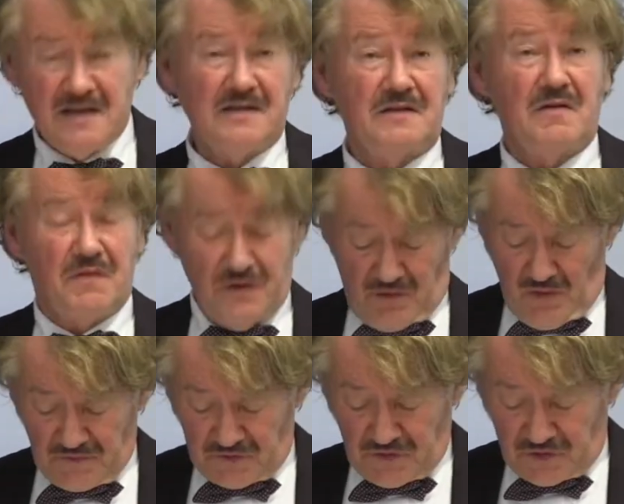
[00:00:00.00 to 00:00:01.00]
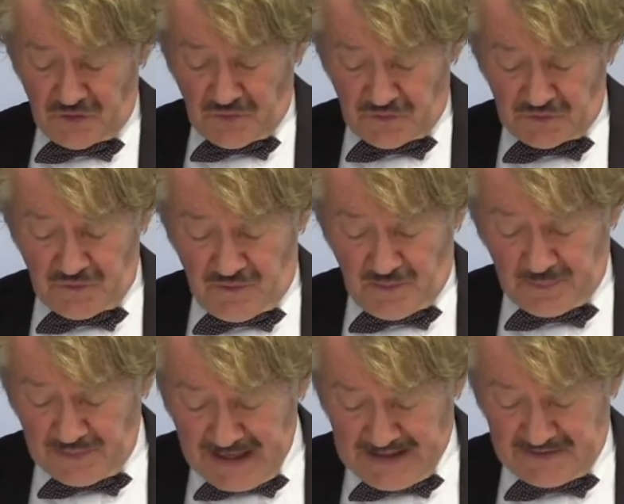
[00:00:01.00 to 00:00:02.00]
Is the Constitution
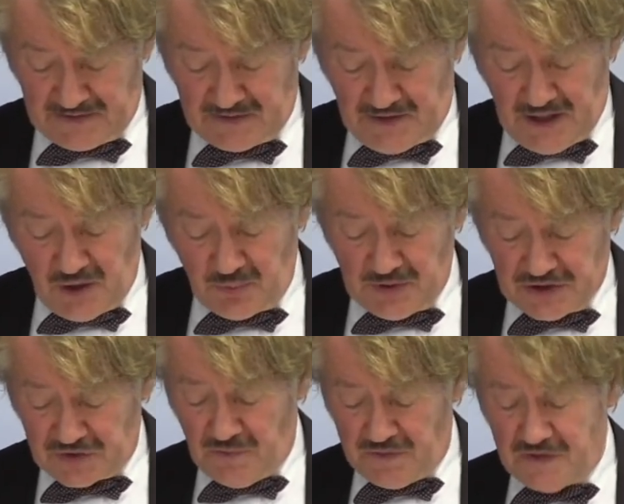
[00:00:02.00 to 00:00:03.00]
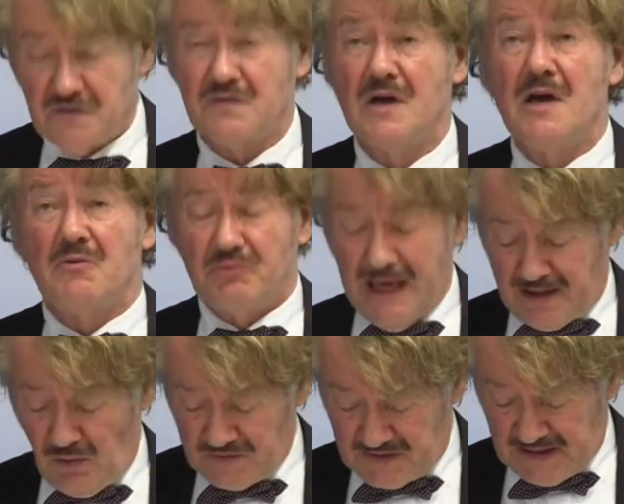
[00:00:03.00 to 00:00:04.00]
the place in which this
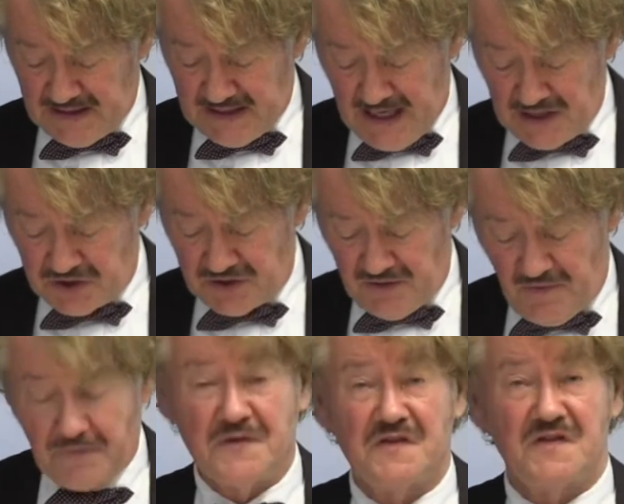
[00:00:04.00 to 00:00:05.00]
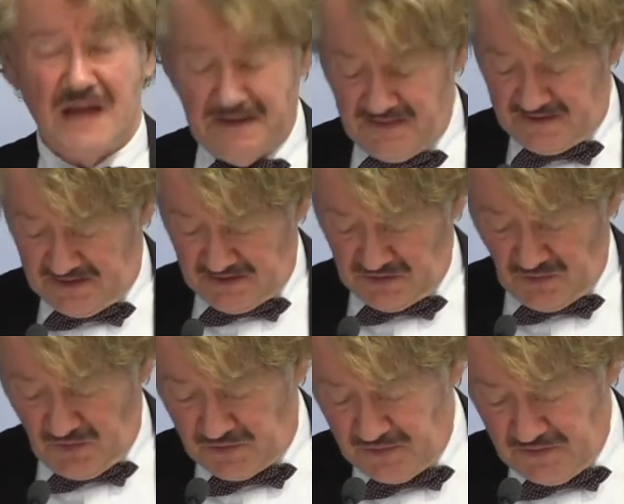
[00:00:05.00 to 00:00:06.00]
reconciliation of the
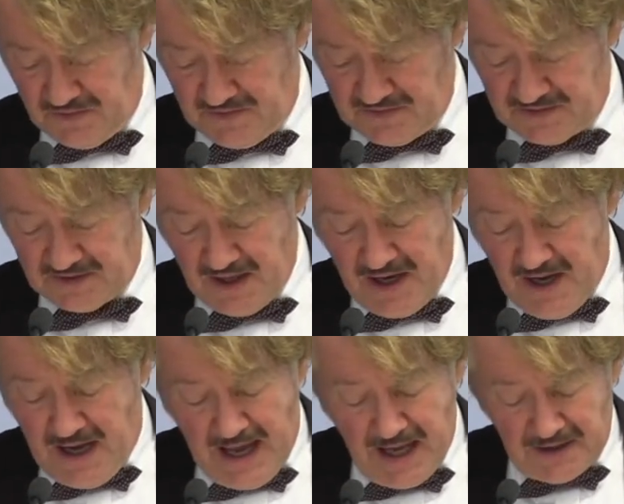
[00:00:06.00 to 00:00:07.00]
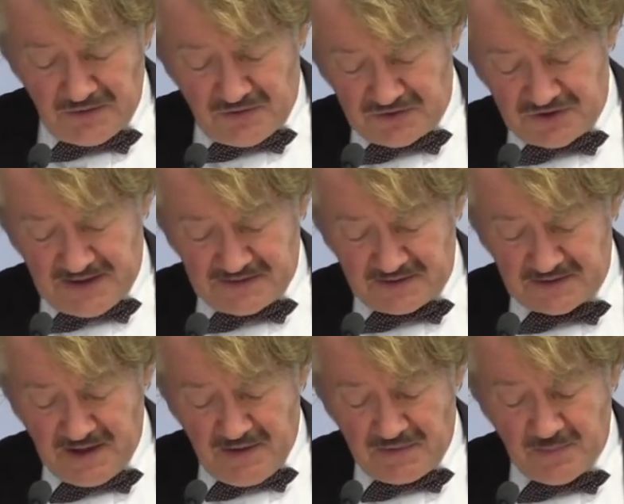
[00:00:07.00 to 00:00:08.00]
senses occurs, and not
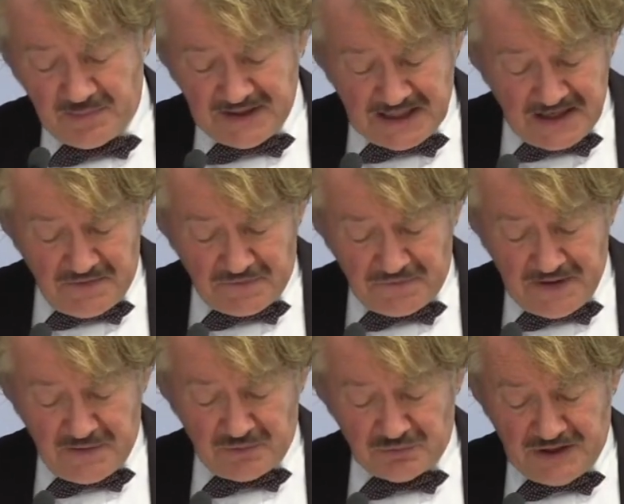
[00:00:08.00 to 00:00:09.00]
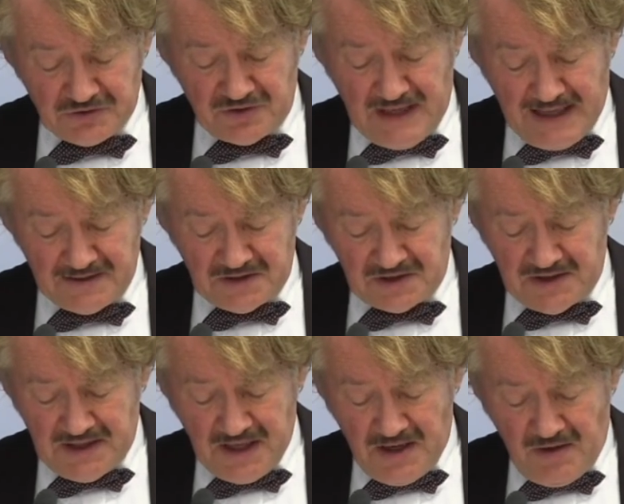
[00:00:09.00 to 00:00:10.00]
just the belief in the
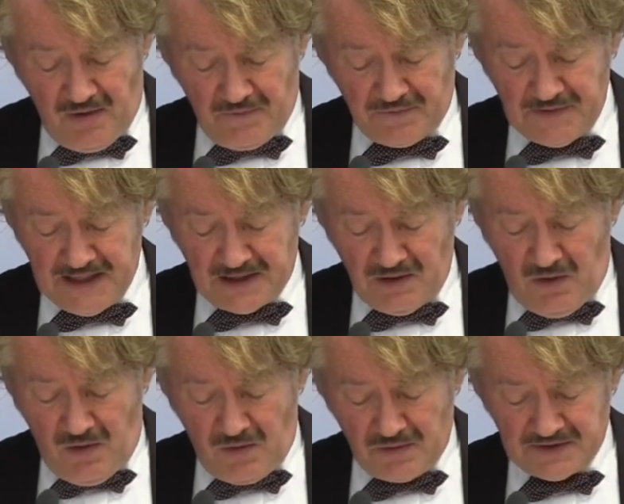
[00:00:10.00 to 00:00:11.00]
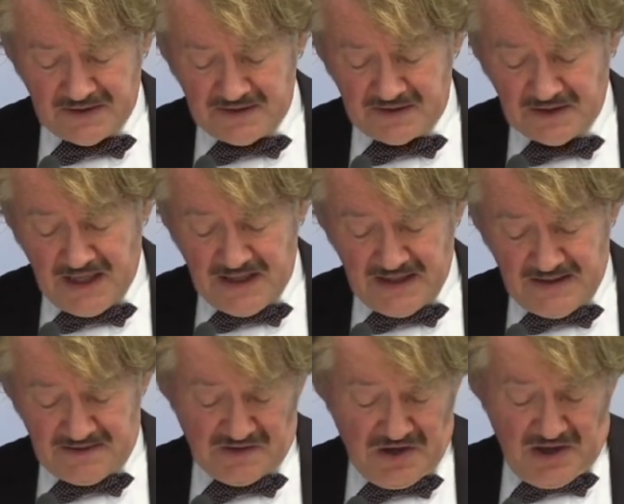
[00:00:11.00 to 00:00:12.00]
rationality of legal orders
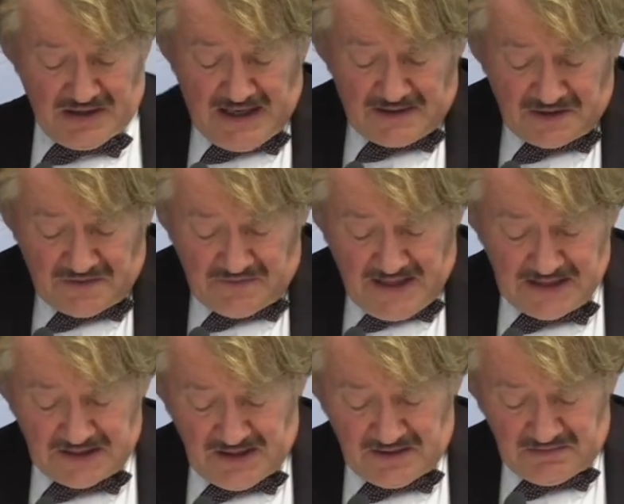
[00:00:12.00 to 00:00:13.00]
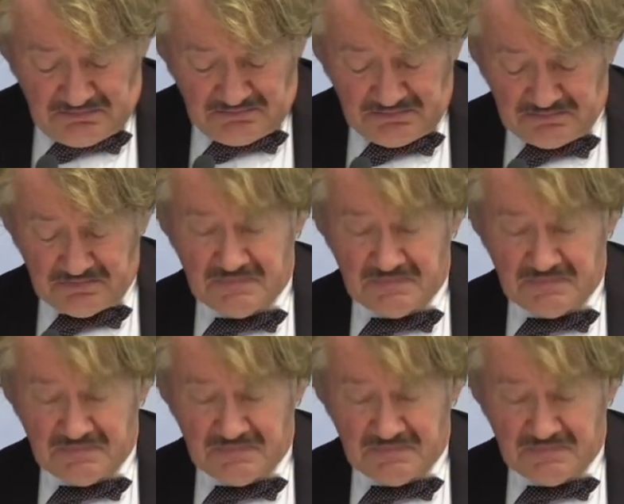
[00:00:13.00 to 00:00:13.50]
is cultivated?